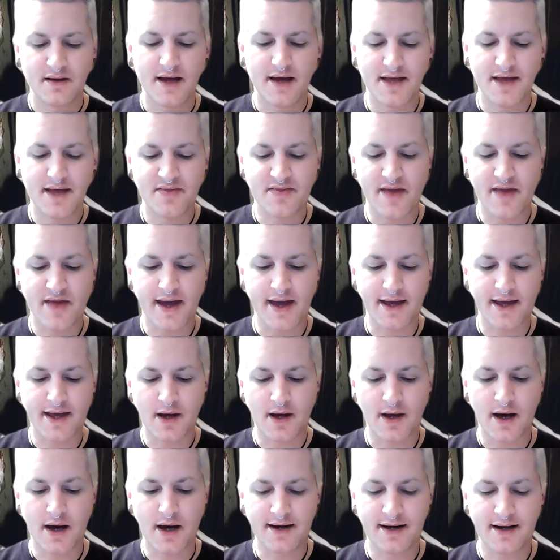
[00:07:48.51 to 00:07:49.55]
And they
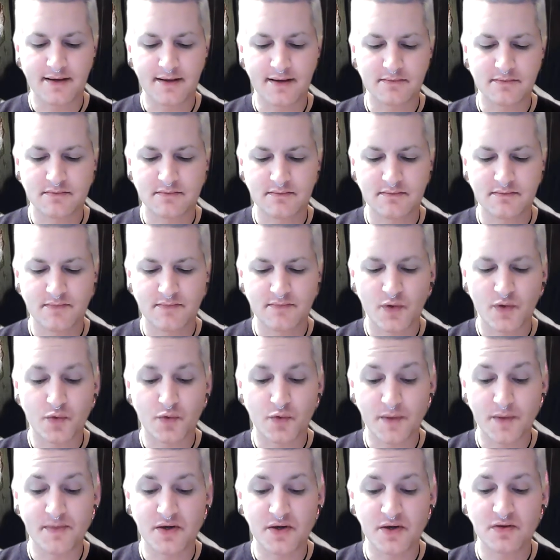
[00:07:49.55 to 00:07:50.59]
uh,
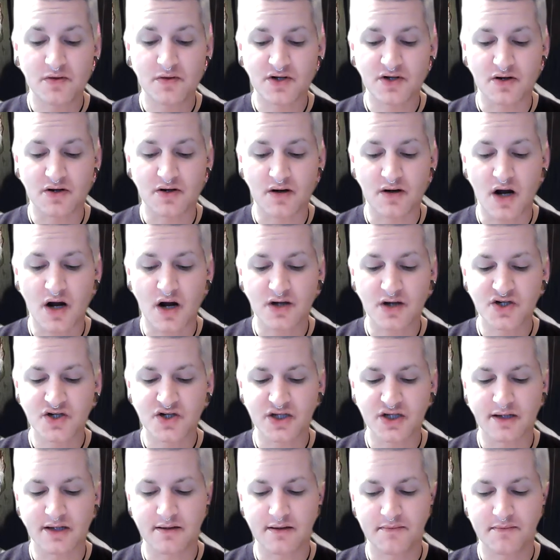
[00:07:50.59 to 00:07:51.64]
rebuked her
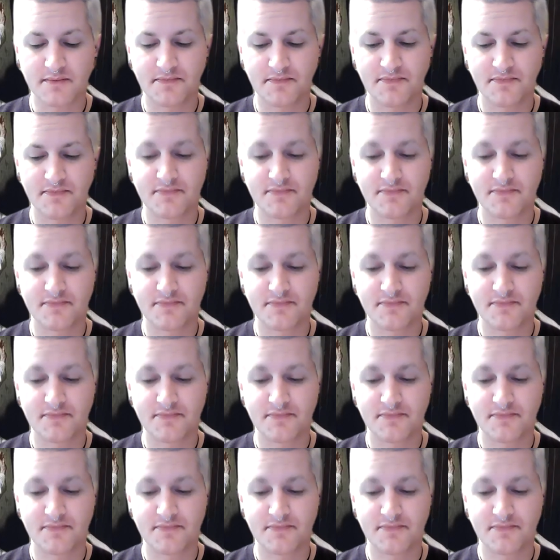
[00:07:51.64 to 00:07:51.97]
harshly.